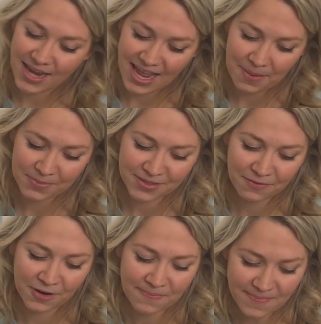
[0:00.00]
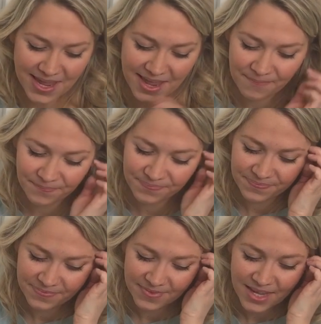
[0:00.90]
names for me.
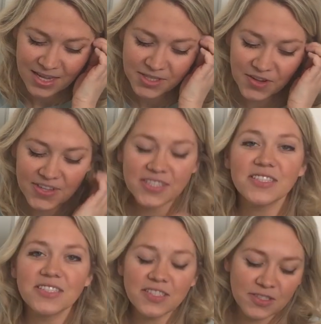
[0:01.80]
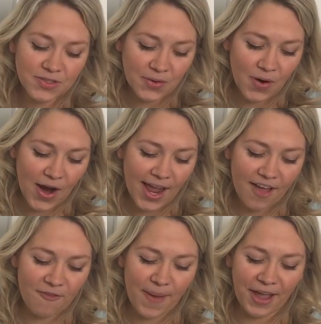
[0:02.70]
So this is the story
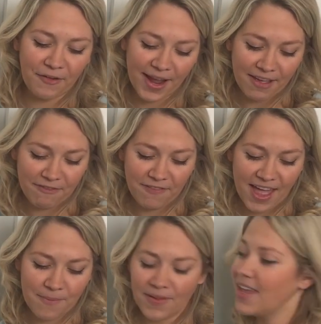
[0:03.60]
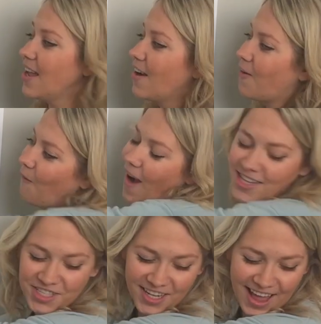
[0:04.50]
of my great family,
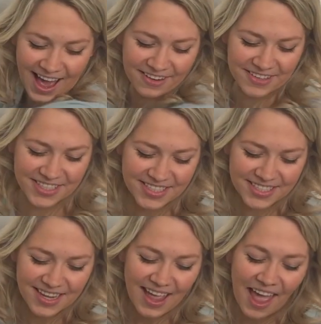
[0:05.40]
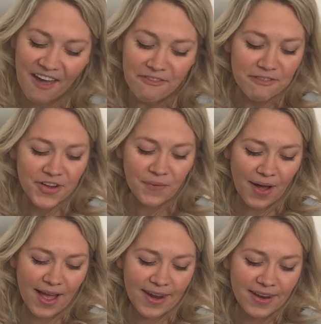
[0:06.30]
quadrilaterals,
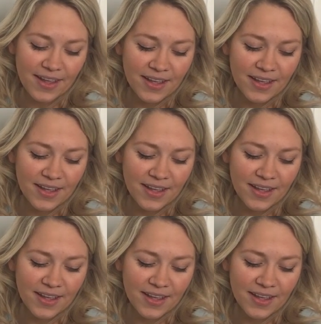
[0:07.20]
everyone.